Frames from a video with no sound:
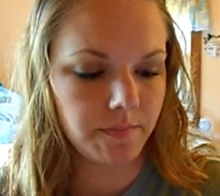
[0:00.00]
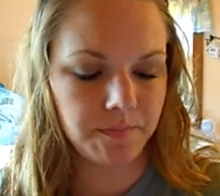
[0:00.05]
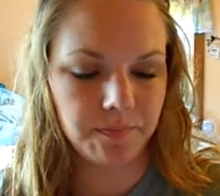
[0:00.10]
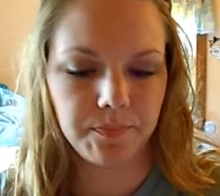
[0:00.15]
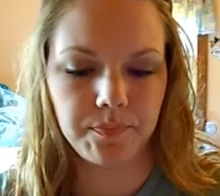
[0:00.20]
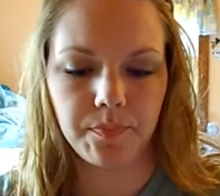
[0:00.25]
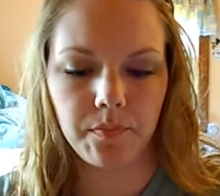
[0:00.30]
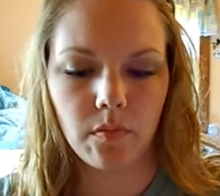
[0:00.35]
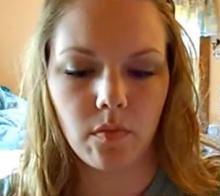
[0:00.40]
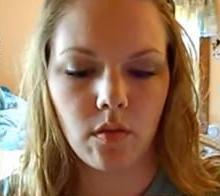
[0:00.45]

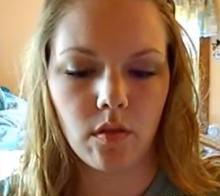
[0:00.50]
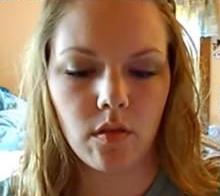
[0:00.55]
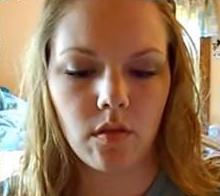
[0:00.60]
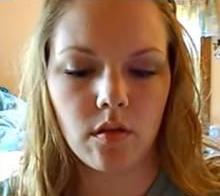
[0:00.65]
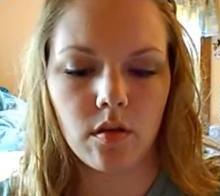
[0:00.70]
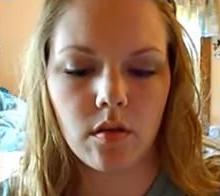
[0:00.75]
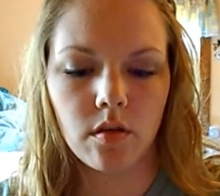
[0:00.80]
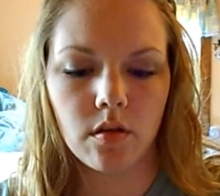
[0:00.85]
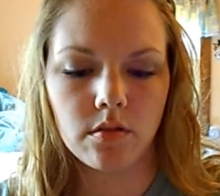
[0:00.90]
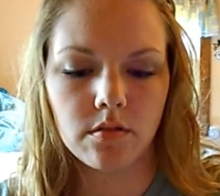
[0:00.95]

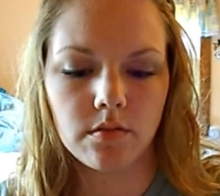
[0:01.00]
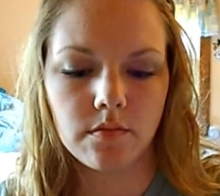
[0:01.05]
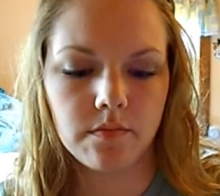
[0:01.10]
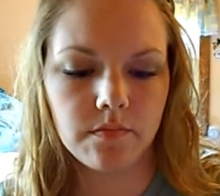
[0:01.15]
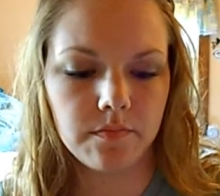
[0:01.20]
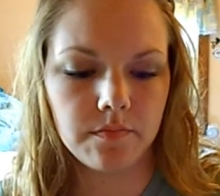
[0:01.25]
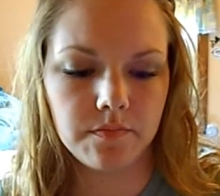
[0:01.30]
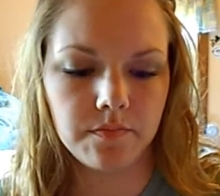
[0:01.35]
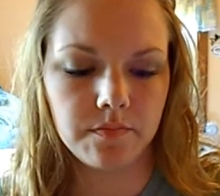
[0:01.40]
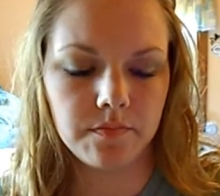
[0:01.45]

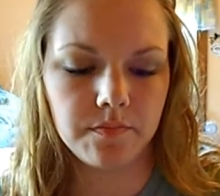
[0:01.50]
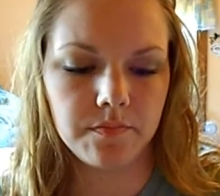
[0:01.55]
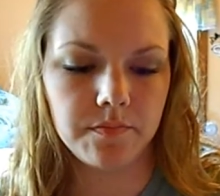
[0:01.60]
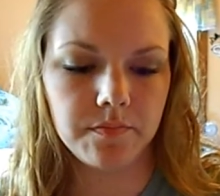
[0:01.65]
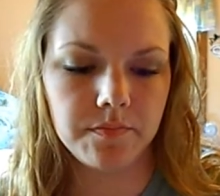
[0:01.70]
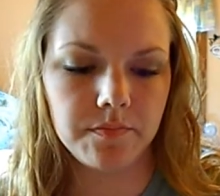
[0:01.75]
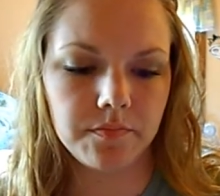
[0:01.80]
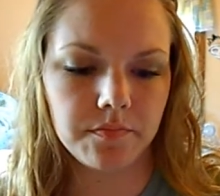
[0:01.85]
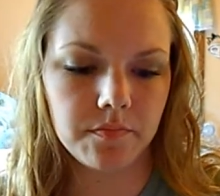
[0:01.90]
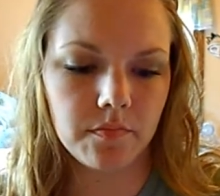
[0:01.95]

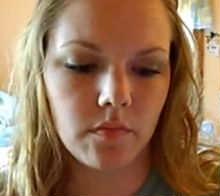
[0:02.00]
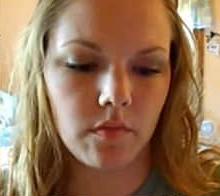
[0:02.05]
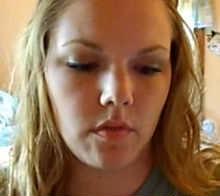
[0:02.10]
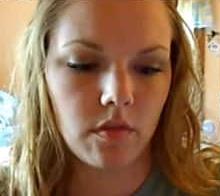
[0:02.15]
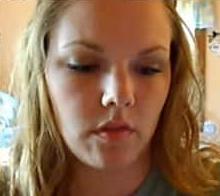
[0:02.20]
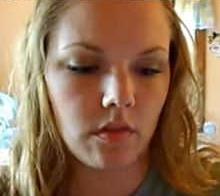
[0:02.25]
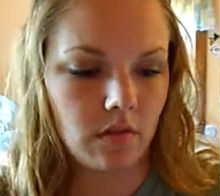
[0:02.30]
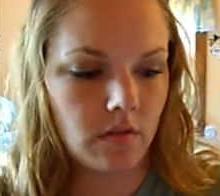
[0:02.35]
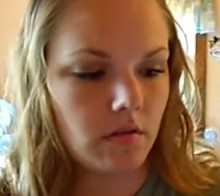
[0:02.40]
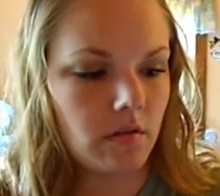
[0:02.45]

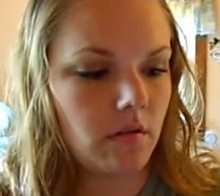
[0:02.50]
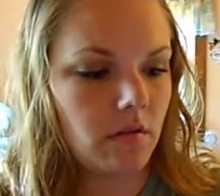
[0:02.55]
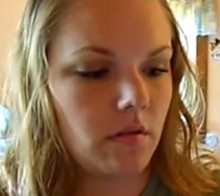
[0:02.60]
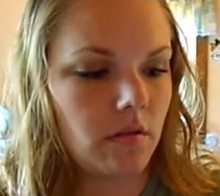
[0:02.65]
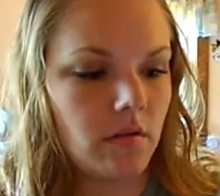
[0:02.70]
(no one is talking)